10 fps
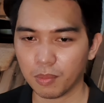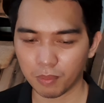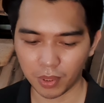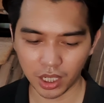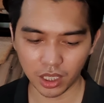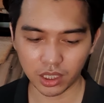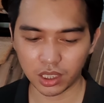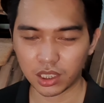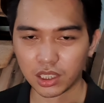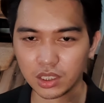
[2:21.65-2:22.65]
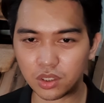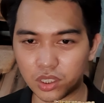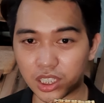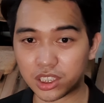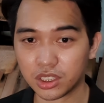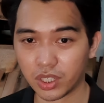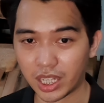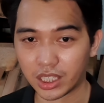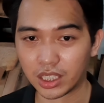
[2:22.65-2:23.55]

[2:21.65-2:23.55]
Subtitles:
But on a Strat